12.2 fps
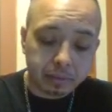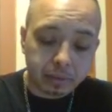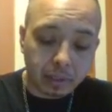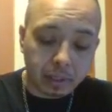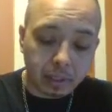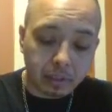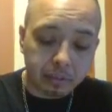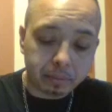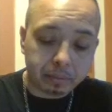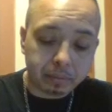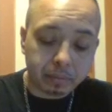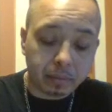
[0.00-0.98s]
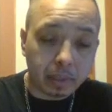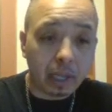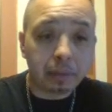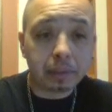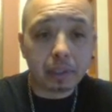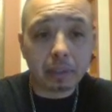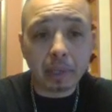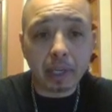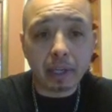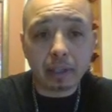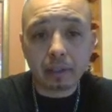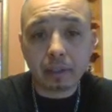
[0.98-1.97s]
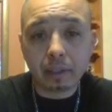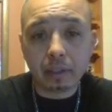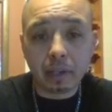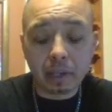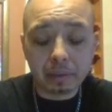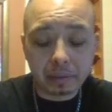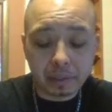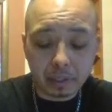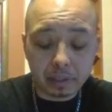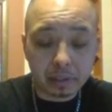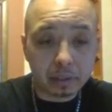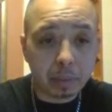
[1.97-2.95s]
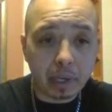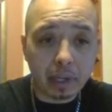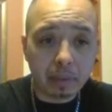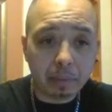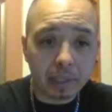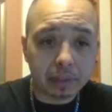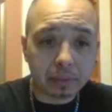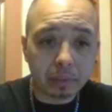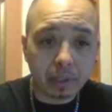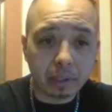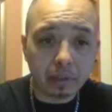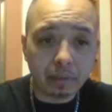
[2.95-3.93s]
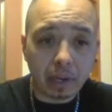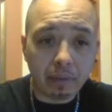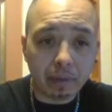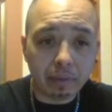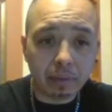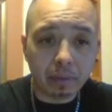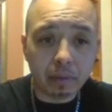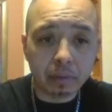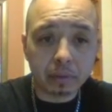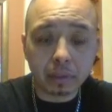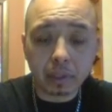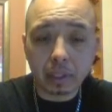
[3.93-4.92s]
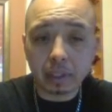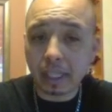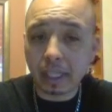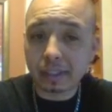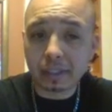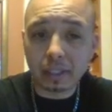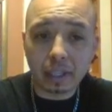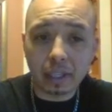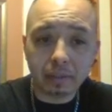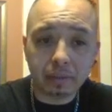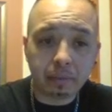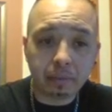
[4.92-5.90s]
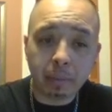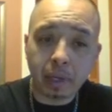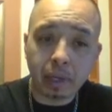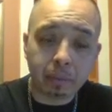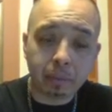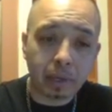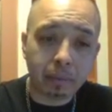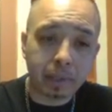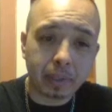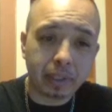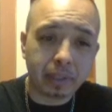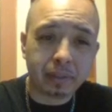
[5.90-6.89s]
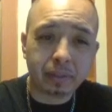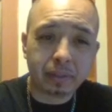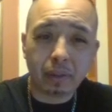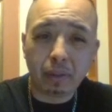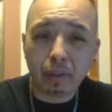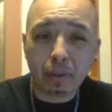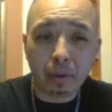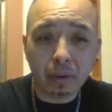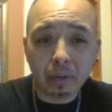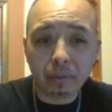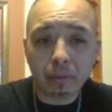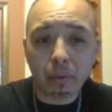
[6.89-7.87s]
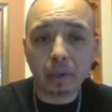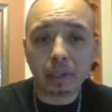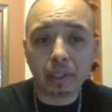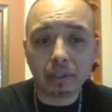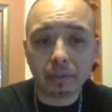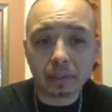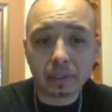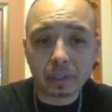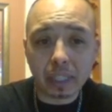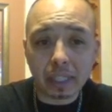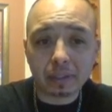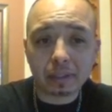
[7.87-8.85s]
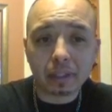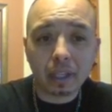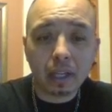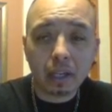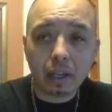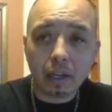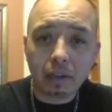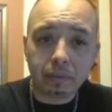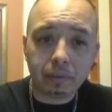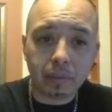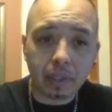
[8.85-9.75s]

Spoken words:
I would say buy it. You know, I would say this is probably the best radio I've ever owned, and like I said, I've bought probably 30 or 40 different sets of